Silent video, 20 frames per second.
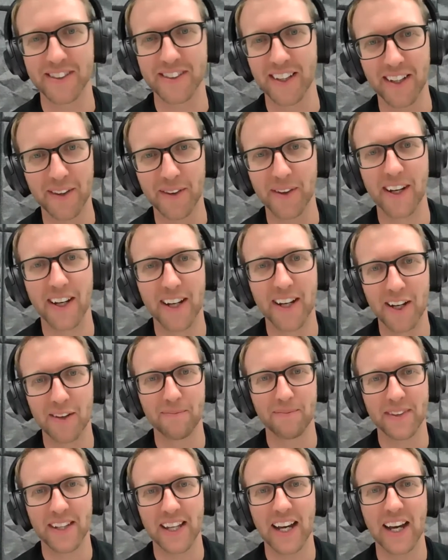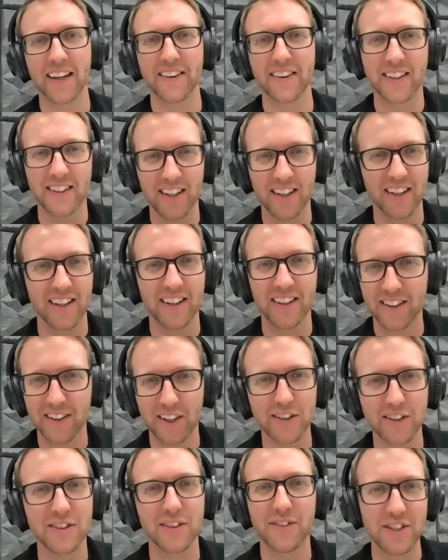So yeah, I think
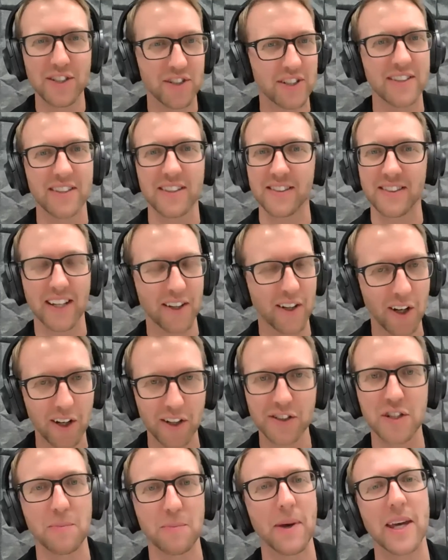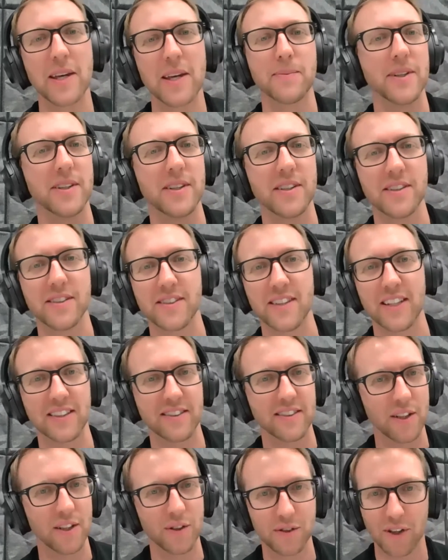lots of interesting psychology papers
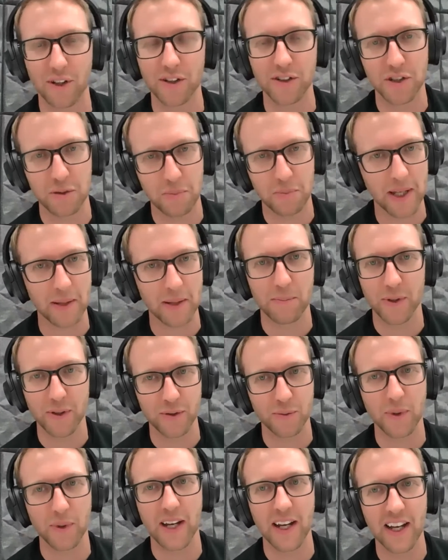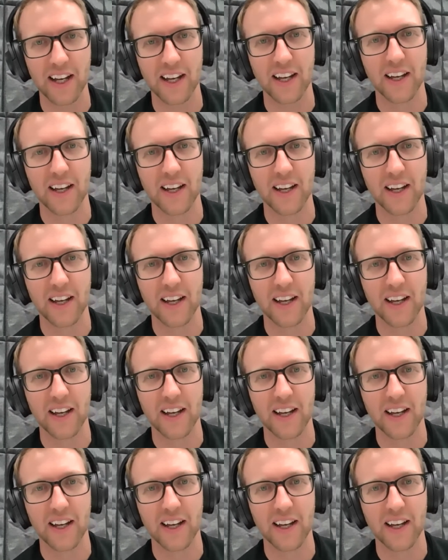and sociology papers where